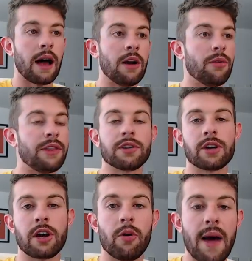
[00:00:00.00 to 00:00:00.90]
I don't think they're
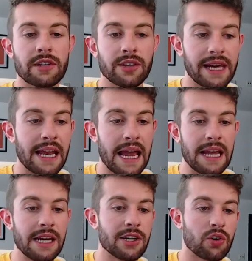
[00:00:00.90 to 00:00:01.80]
going to go back to like an
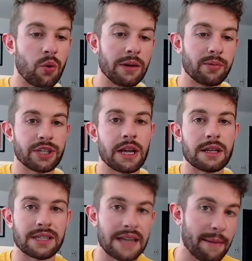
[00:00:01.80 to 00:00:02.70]
80 to
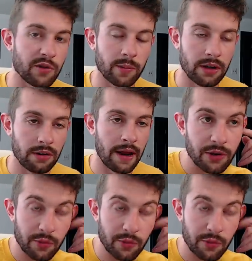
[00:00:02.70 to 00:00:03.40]
20% snap split, right?